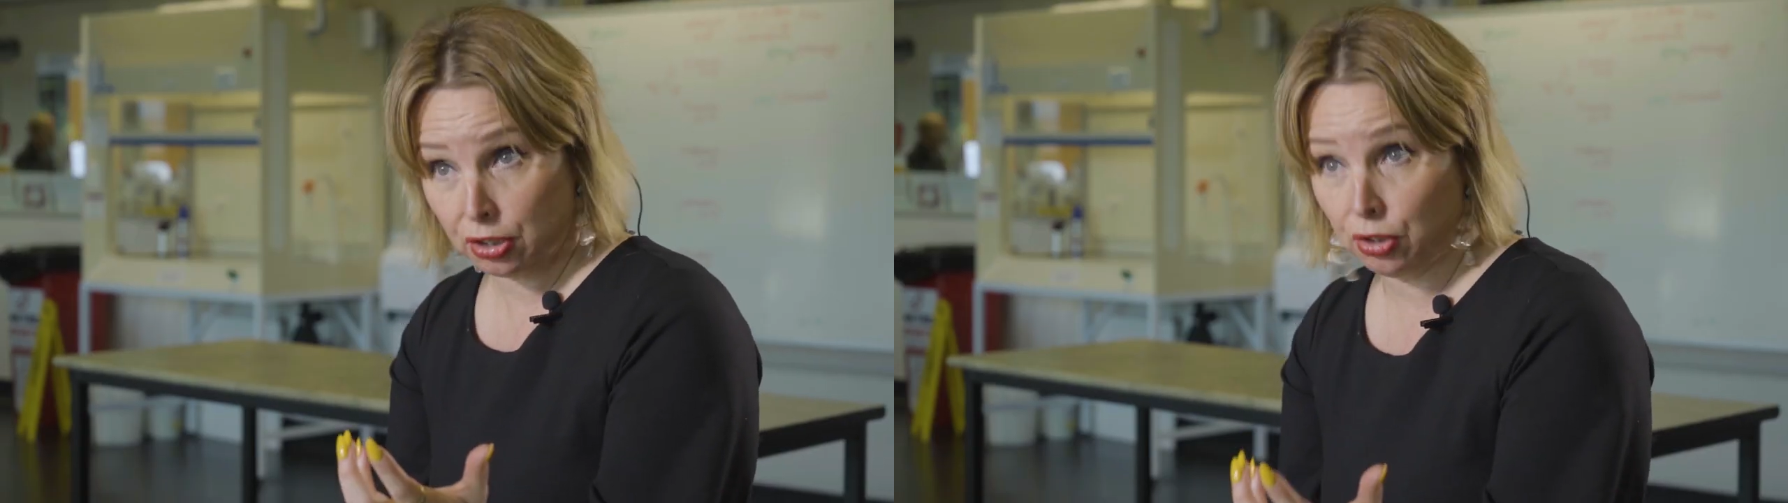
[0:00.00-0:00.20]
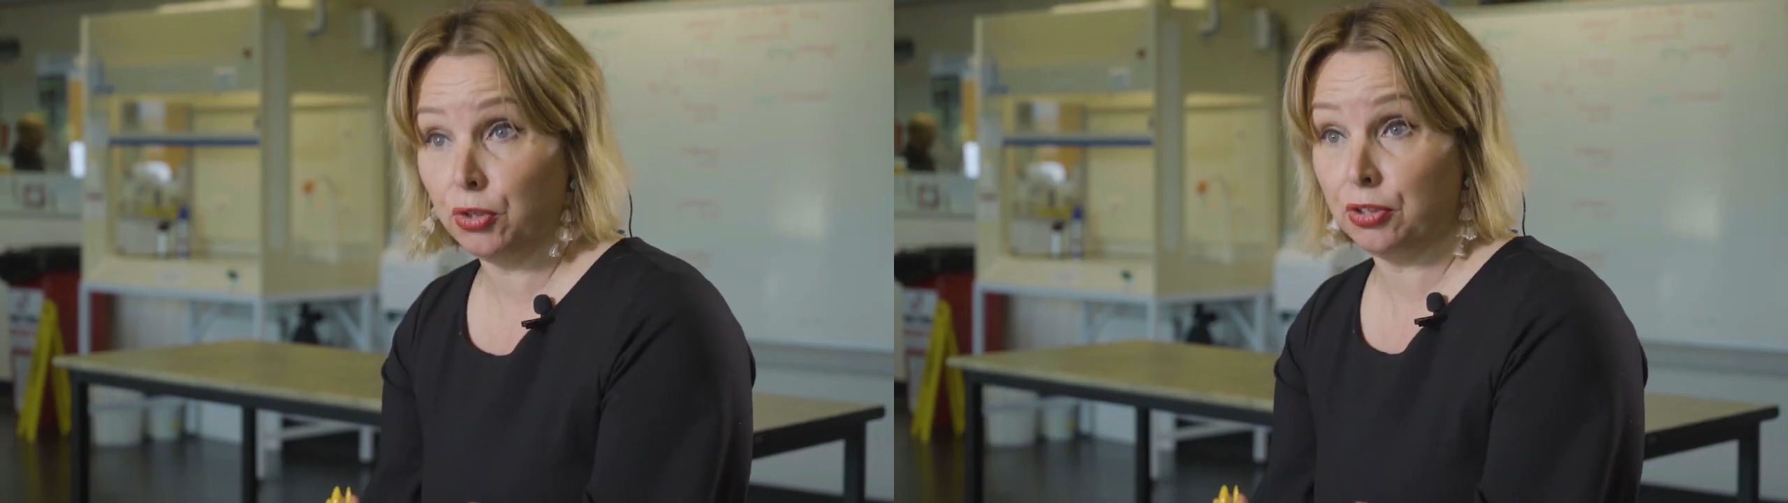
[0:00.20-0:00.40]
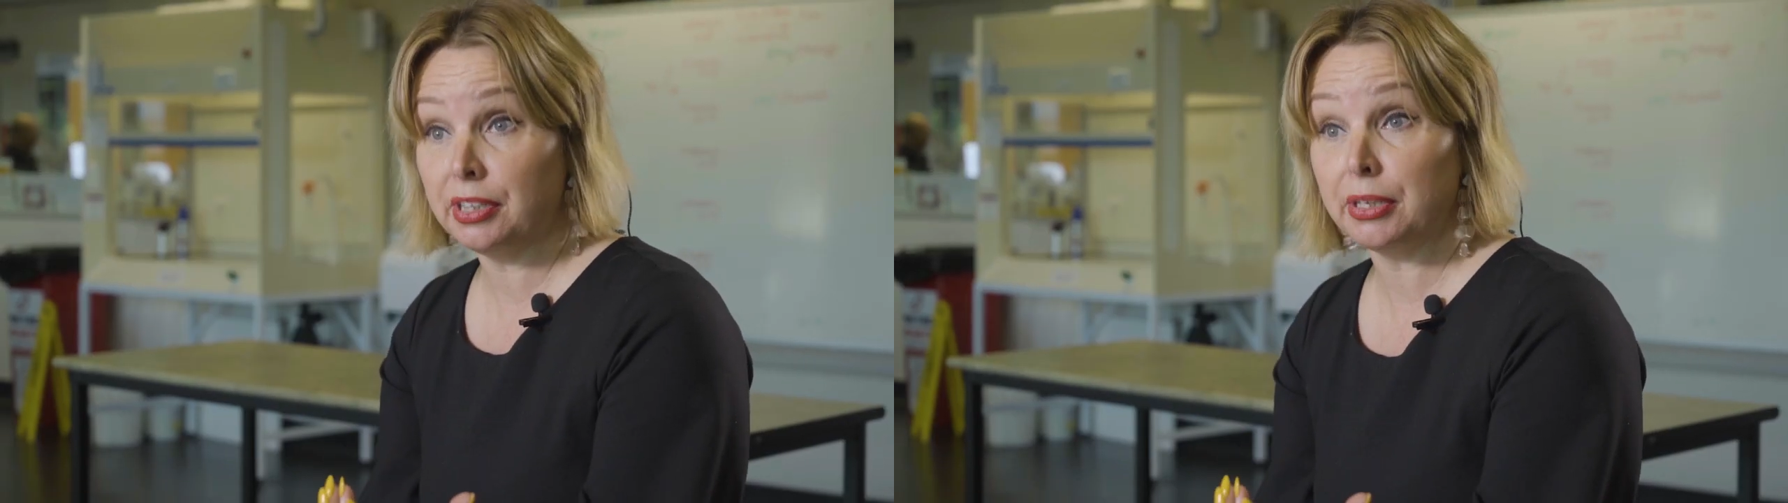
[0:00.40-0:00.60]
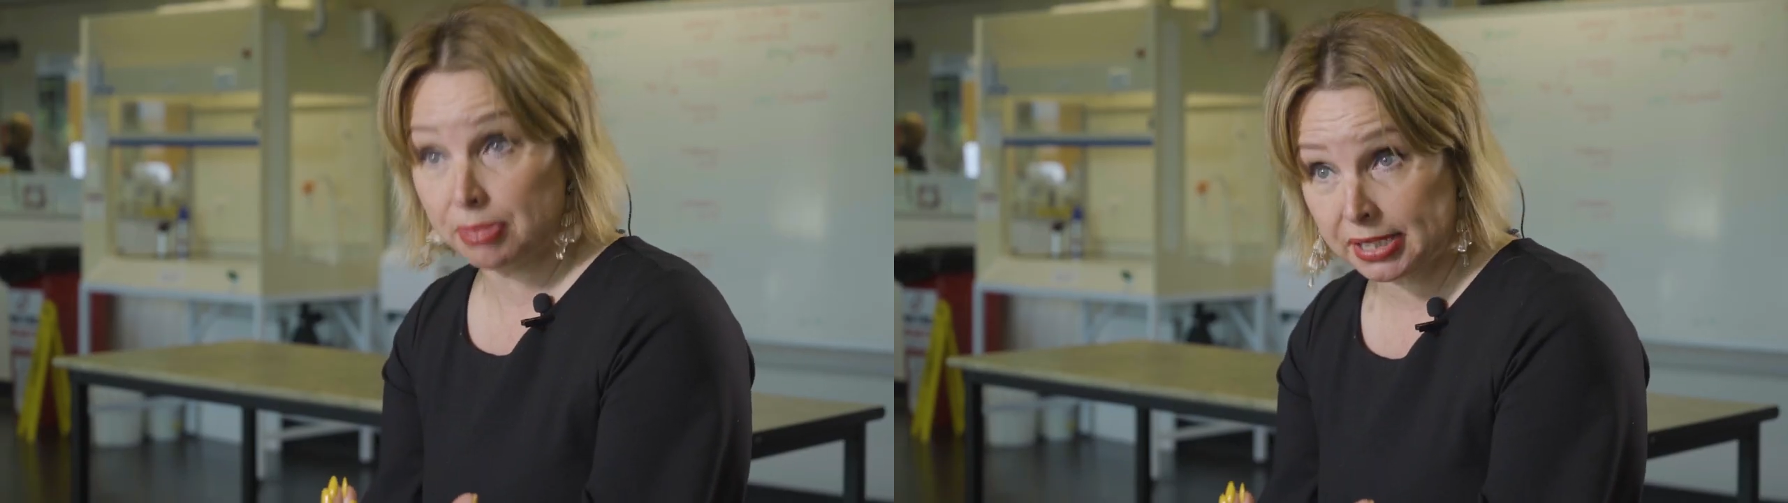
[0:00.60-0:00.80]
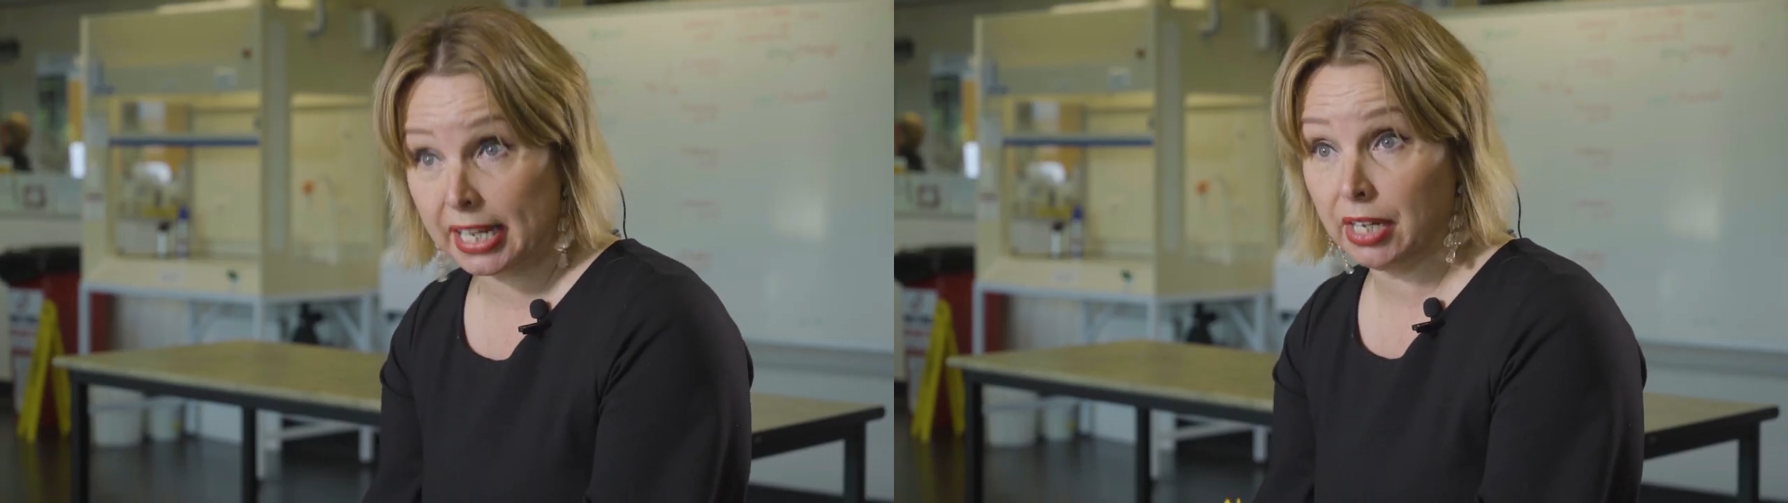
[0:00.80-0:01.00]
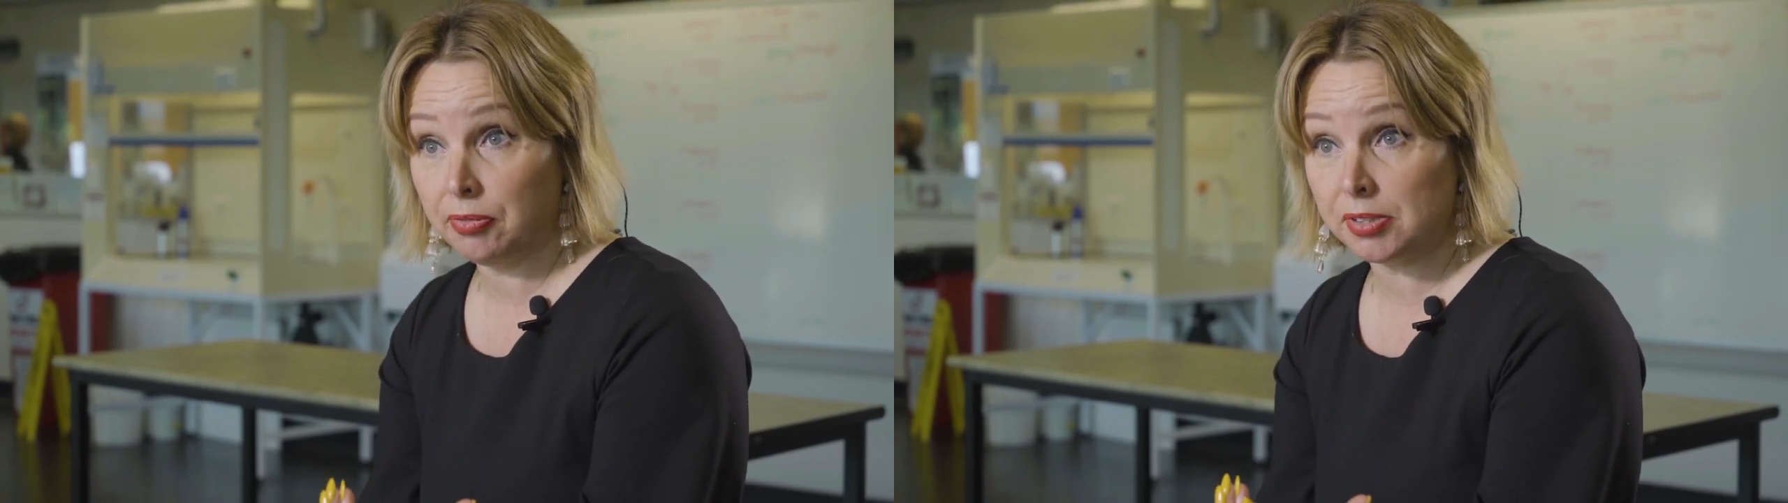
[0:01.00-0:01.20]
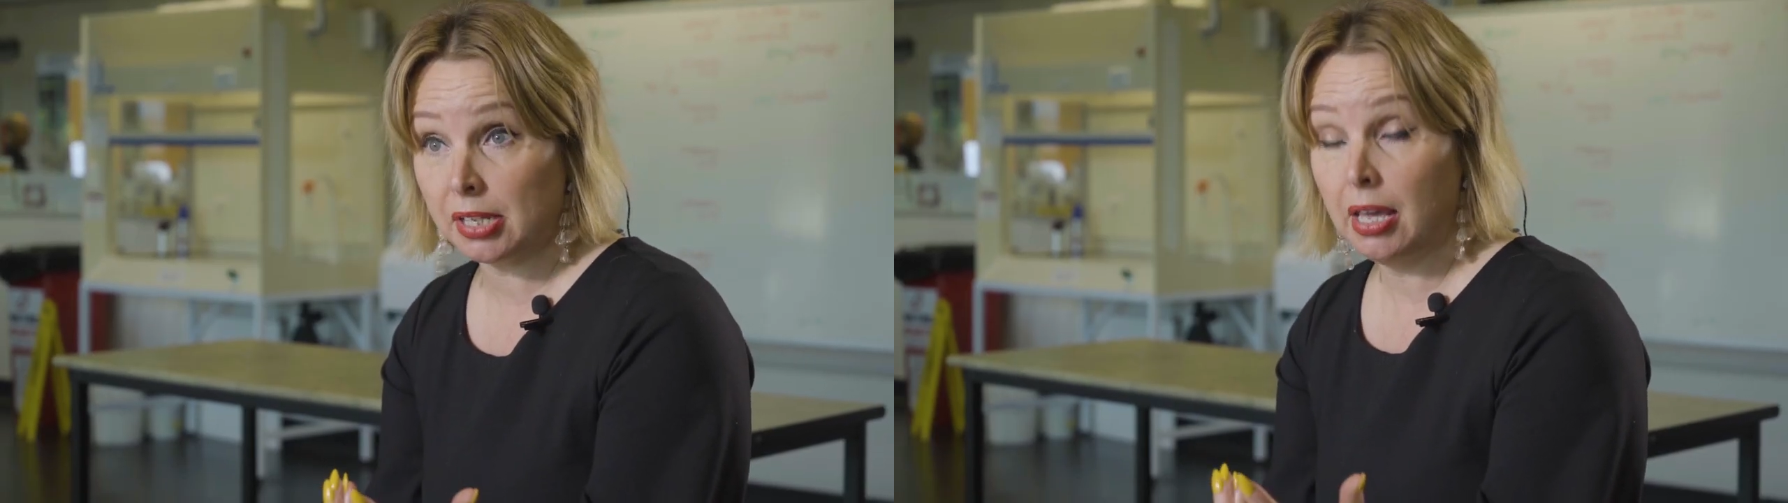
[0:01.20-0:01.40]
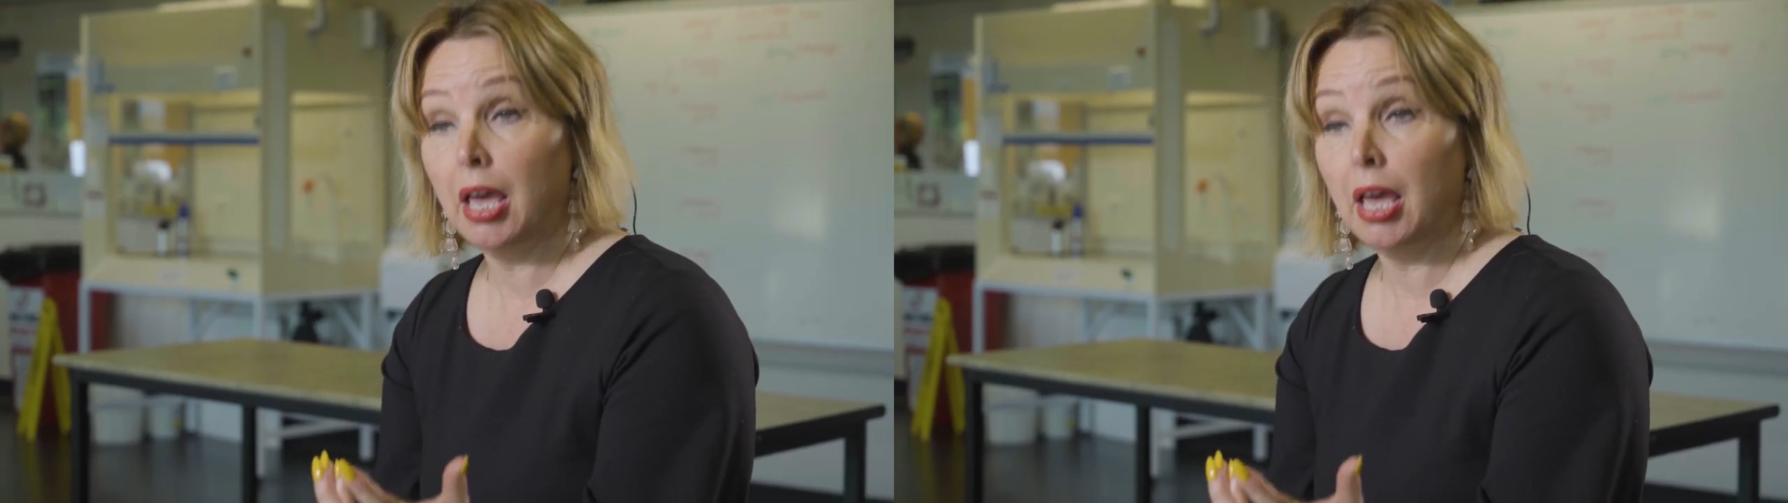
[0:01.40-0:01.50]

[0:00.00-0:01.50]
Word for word: learn themselves